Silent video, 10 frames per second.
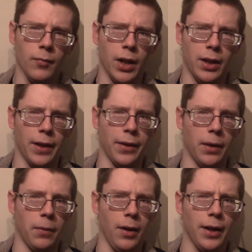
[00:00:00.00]
And I
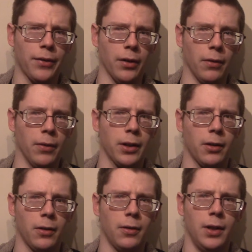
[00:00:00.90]
thought, well, that's a
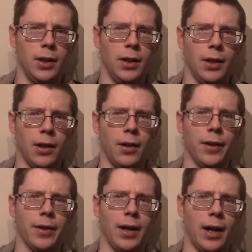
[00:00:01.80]
little
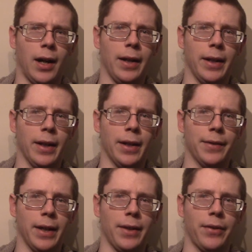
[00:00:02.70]
on the high
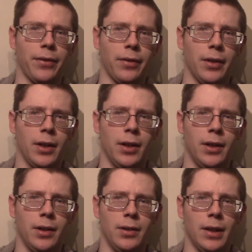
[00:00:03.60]
end. That's
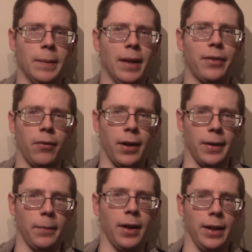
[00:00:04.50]
a lot
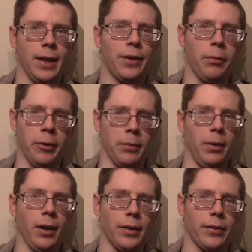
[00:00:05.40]
of money. That's
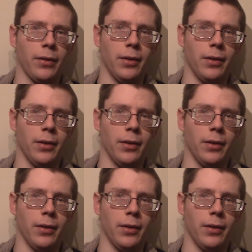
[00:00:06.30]
$300,